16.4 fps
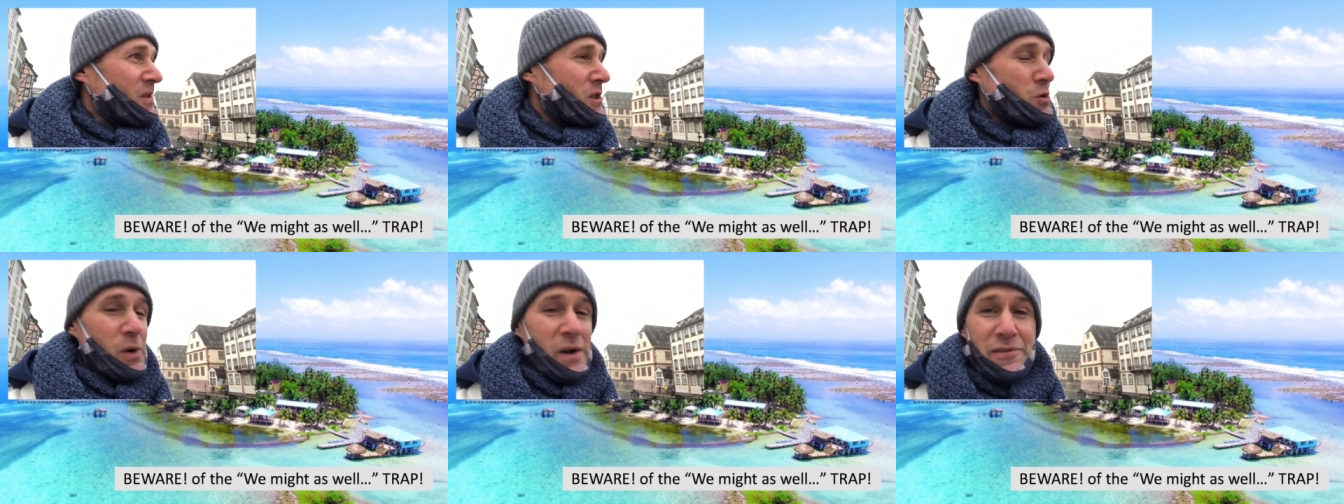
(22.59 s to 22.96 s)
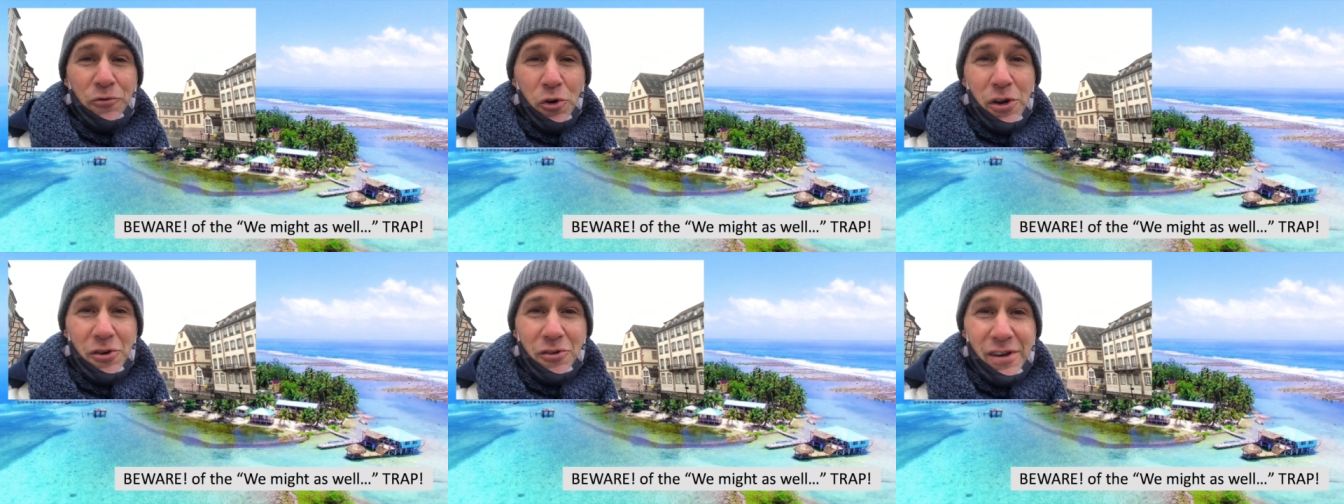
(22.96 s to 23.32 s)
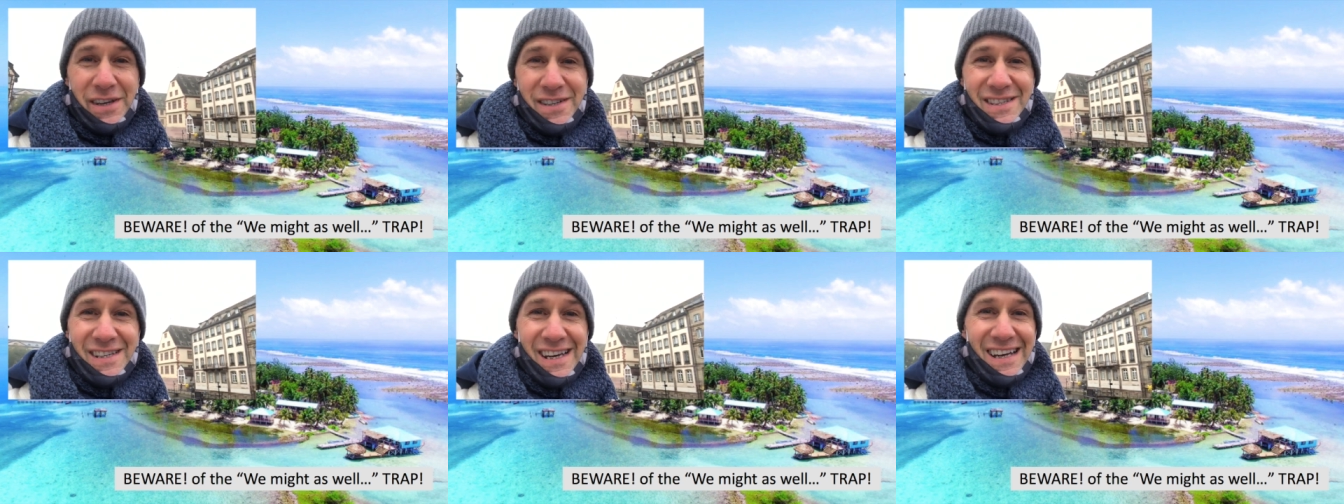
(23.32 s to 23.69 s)
24
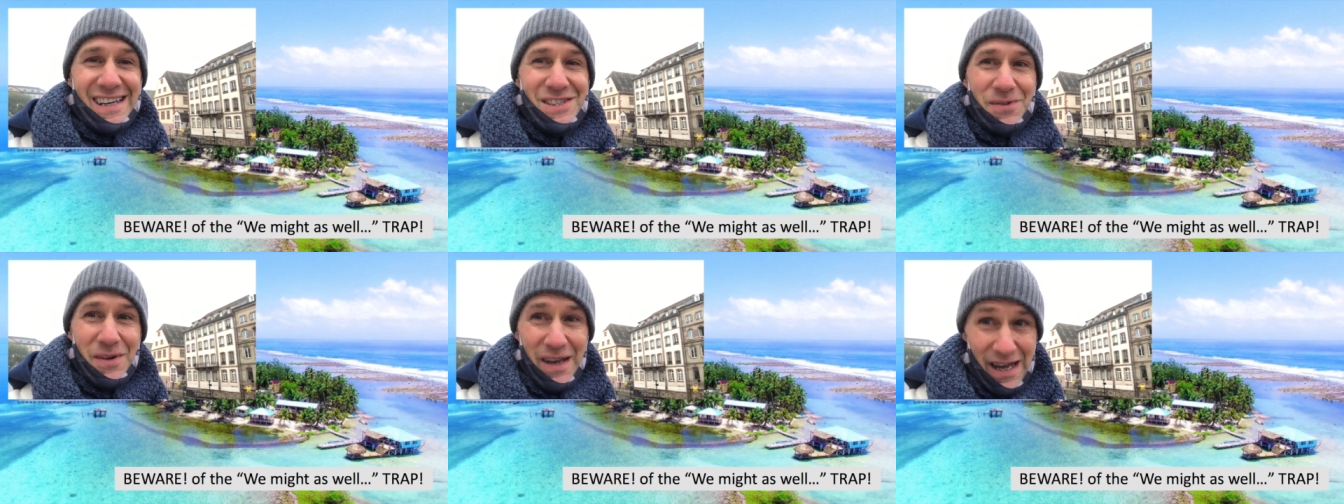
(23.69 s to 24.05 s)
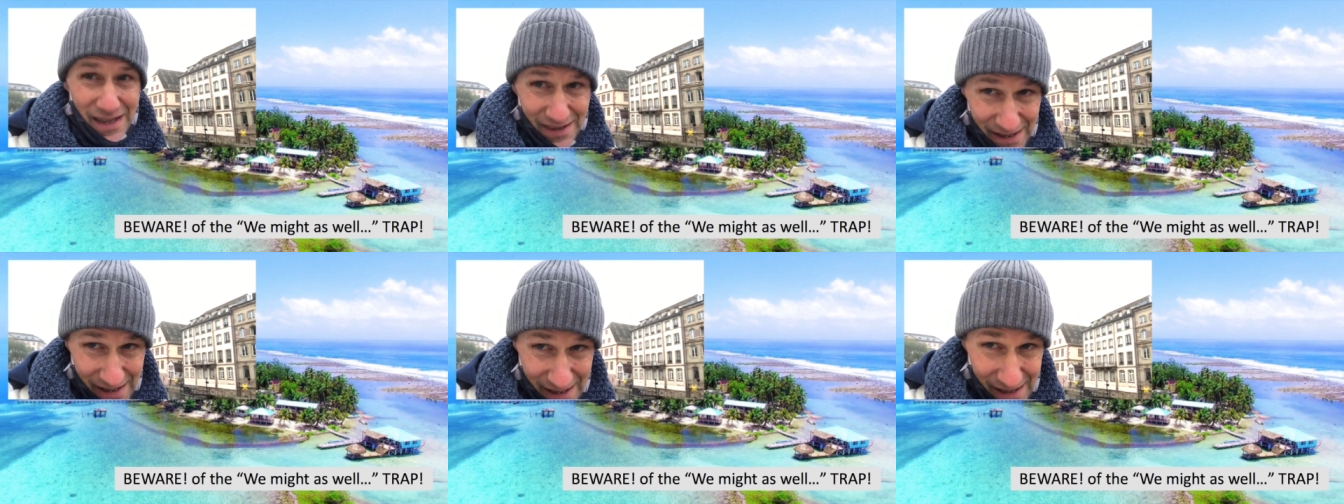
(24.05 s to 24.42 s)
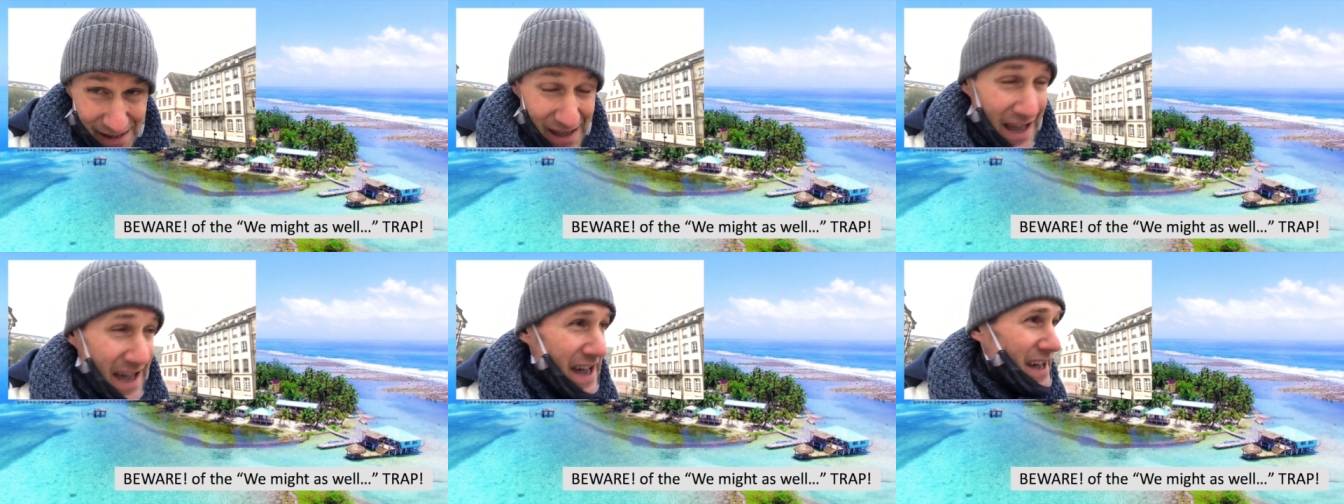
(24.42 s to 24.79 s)
degrees, so I got the
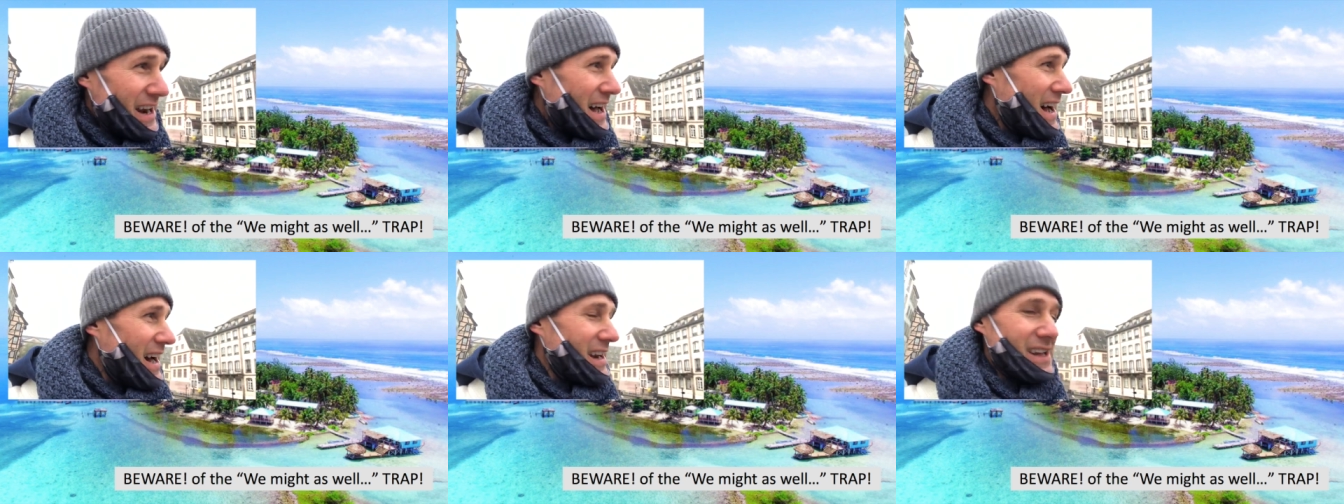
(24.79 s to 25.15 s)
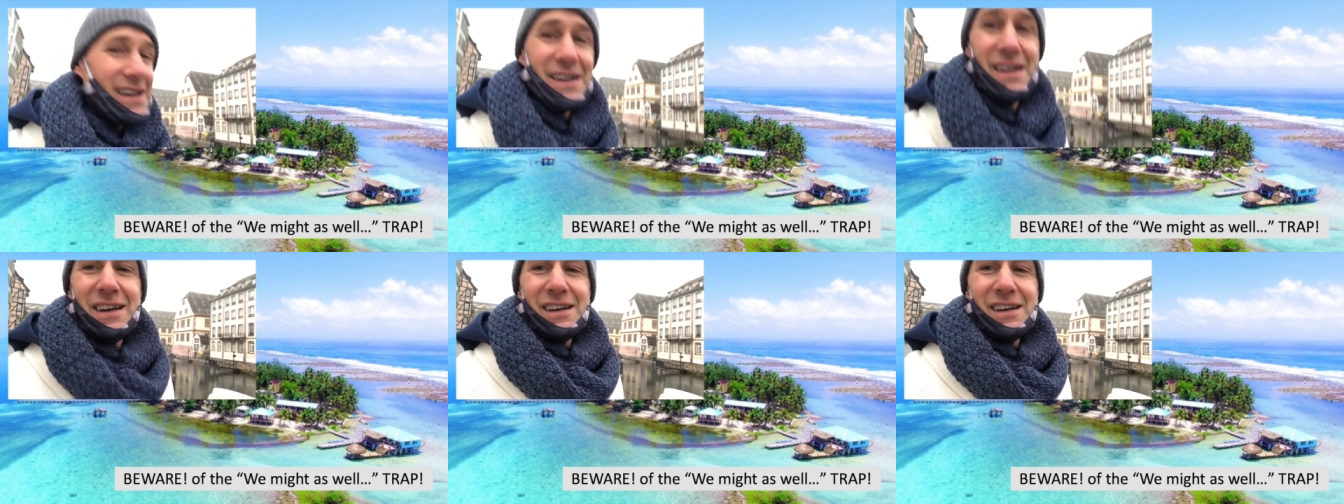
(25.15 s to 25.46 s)
hat on and